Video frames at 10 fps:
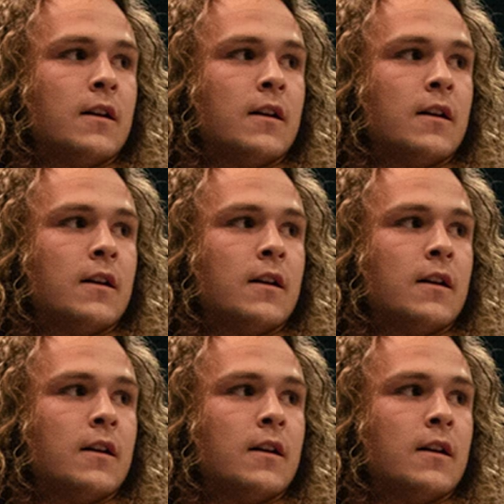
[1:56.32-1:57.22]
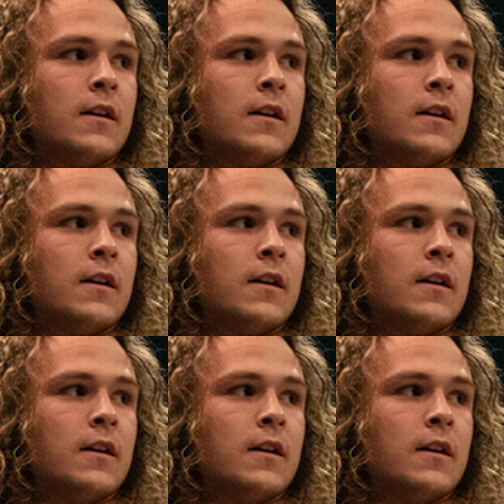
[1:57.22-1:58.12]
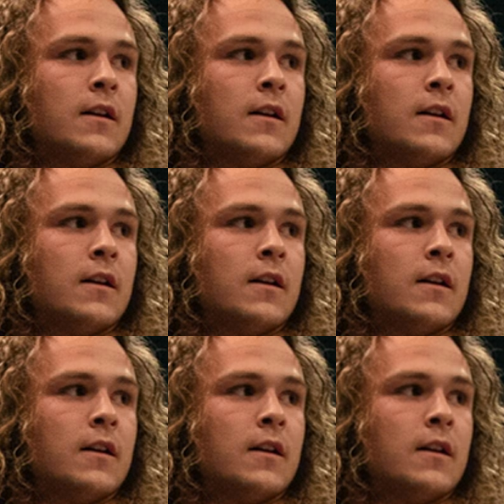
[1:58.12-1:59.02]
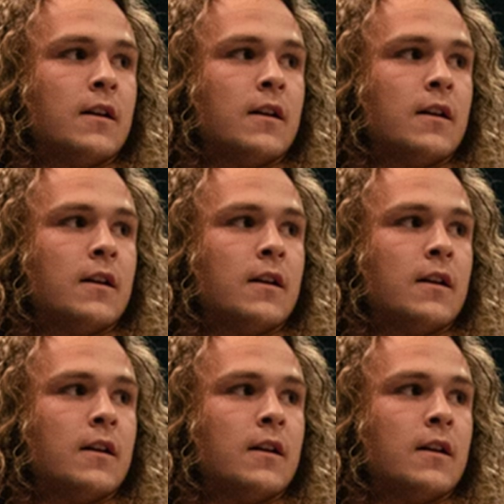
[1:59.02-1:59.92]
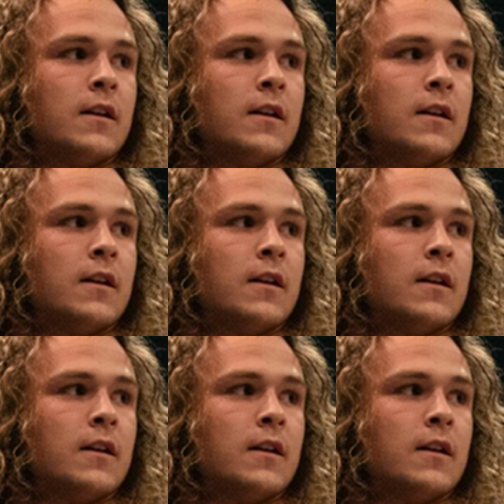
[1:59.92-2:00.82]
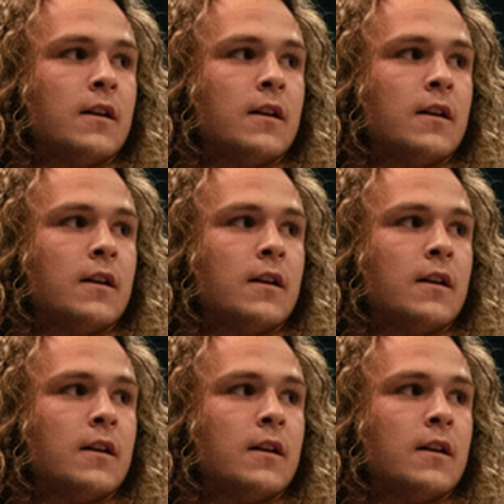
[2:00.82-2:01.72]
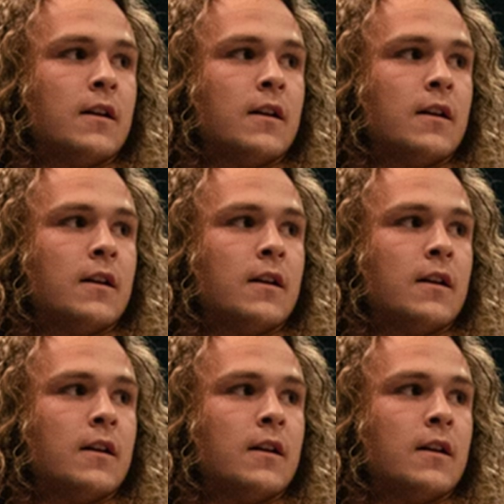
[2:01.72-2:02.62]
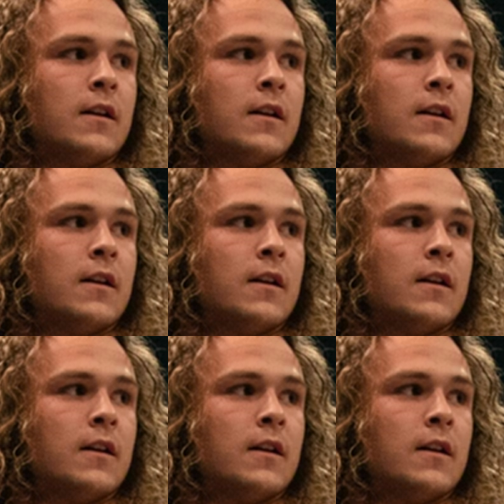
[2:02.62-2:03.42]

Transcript: [no speech]